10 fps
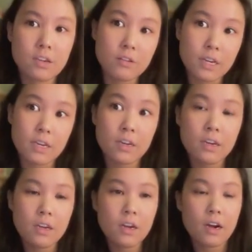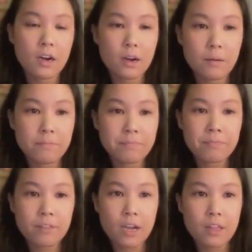that you need um,
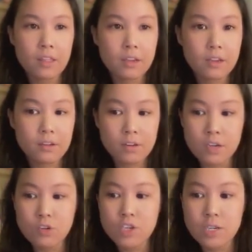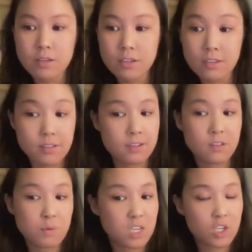I think Notion does an
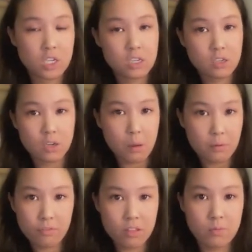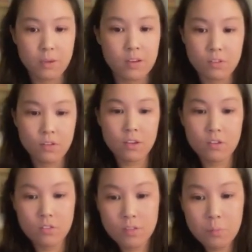especially good job of this because you
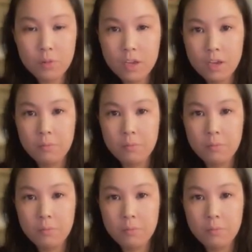can simply